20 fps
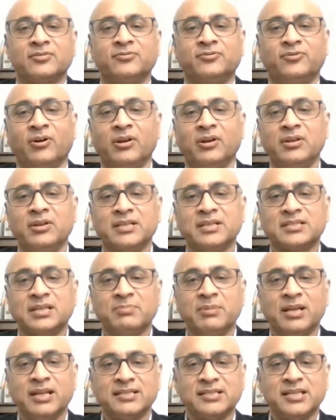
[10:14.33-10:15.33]
Following
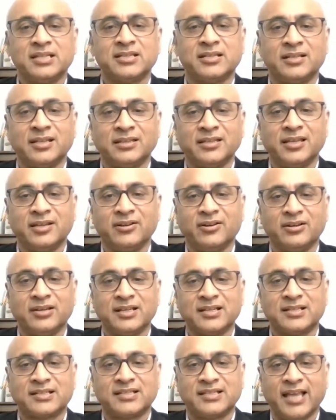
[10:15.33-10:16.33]
stabilization, and they're not
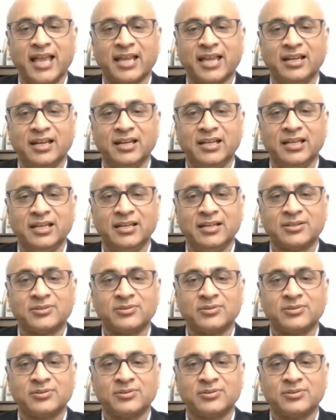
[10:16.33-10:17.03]
exactly linear,